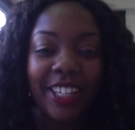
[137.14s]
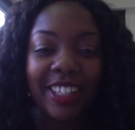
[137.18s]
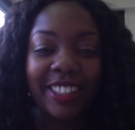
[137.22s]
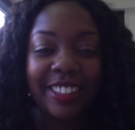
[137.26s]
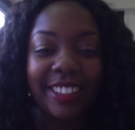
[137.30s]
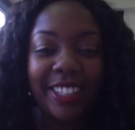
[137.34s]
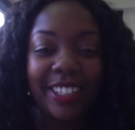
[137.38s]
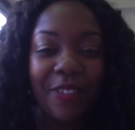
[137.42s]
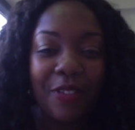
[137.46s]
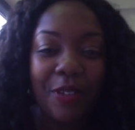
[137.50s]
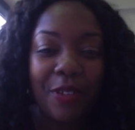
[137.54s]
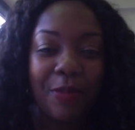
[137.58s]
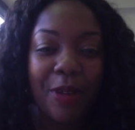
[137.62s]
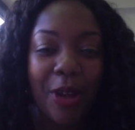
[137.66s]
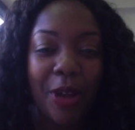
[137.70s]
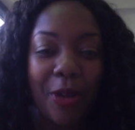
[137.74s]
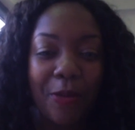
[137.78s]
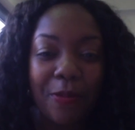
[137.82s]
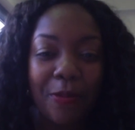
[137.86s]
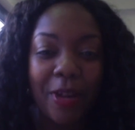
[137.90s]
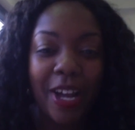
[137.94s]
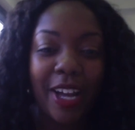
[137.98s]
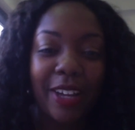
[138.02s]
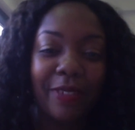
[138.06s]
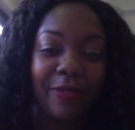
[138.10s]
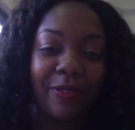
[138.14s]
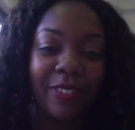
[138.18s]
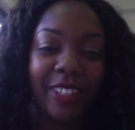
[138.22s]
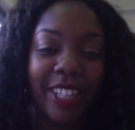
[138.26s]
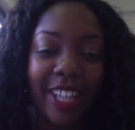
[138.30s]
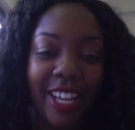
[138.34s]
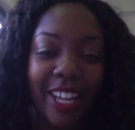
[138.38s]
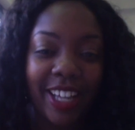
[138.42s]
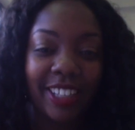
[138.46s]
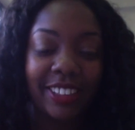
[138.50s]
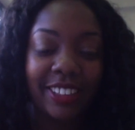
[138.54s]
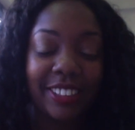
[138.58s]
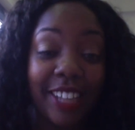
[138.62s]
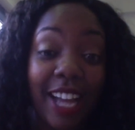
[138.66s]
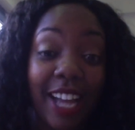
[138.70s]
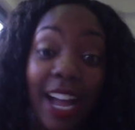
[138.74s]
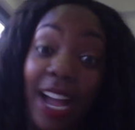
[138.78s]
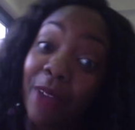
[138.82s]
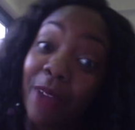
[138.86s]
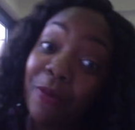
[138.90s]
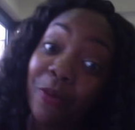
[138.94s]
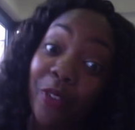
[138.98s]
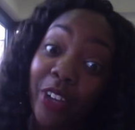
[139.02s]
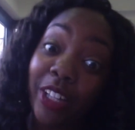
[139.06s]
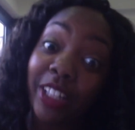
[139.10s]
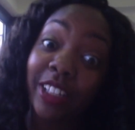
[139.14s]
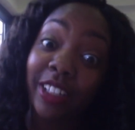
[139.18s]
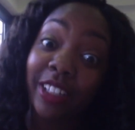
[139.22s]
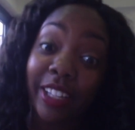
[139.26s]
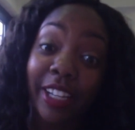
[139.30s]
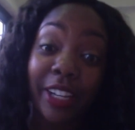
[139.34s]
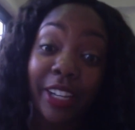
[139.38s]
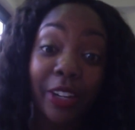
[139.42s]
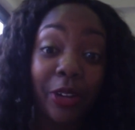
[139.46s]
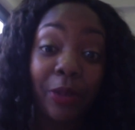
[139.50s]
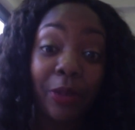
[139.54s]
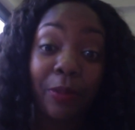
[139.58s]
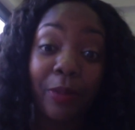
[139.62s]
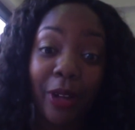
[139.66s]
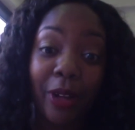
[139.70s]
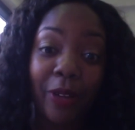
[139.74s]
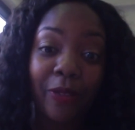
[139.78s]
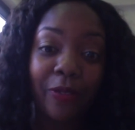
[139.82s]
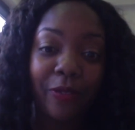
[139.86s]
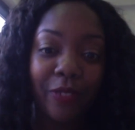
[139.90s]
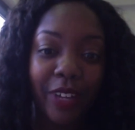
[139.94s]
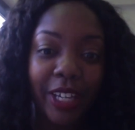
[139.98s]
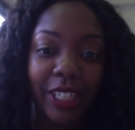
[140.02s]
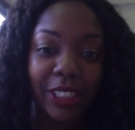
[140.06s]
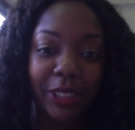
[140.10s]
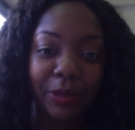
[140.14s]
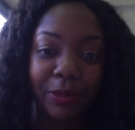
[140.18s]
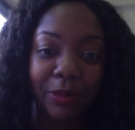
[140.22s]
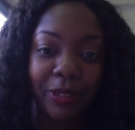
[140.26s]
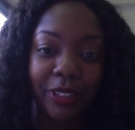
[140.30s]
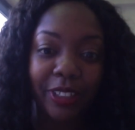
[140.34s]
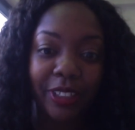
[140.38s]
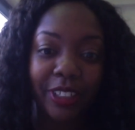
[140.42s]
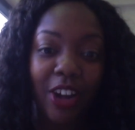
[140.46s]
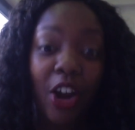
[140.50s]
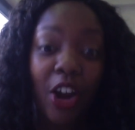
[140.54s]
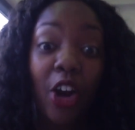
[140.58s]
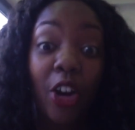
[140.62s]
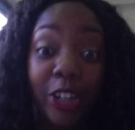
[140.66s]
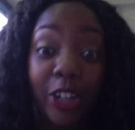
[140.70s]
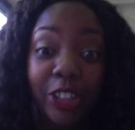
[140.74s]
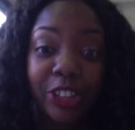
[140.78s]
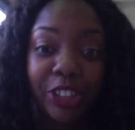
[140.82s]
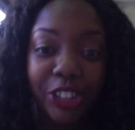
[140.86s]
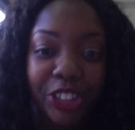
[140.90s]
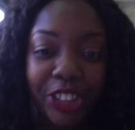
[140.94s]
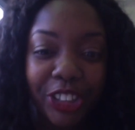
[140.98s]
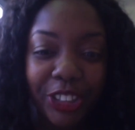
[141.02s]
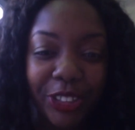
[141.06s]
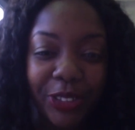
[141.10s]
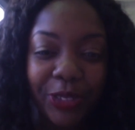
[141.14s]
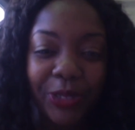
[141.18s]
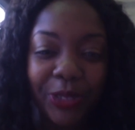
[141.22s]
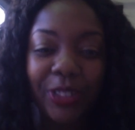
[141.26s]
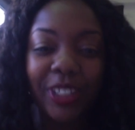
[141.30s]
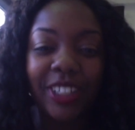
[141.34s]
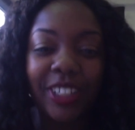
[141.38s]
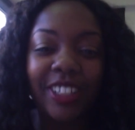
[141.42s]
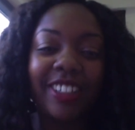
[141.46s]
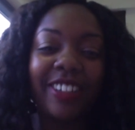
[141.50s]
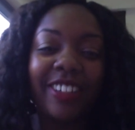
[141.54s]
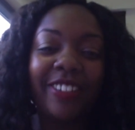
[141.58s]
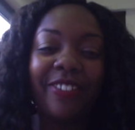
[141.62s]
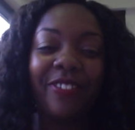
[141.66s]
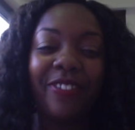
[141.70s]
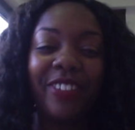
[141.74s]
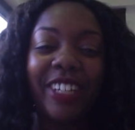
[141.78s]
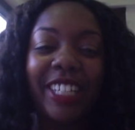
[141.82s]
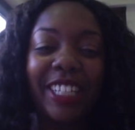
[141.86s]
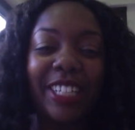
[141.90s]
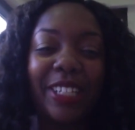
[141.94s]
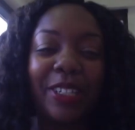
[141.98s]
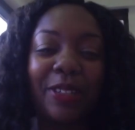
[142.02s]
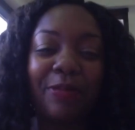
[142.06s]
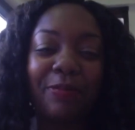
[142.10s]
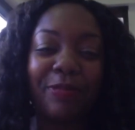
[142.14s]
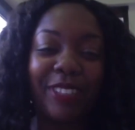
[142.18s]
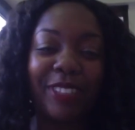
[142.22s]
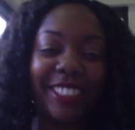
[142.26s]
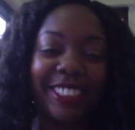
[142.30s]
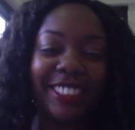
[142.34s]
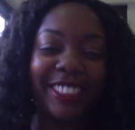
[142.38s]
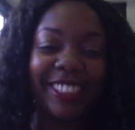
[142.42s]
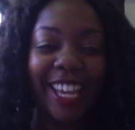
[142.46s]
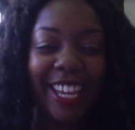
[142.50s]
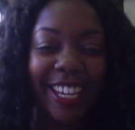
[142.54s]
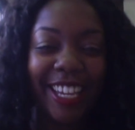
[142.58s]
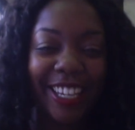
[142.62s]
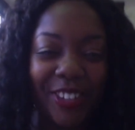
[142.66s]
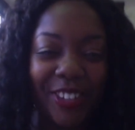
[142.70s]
enough about Mind Flash. I'm ready to hear about Facebook, aren't you? Philip, take it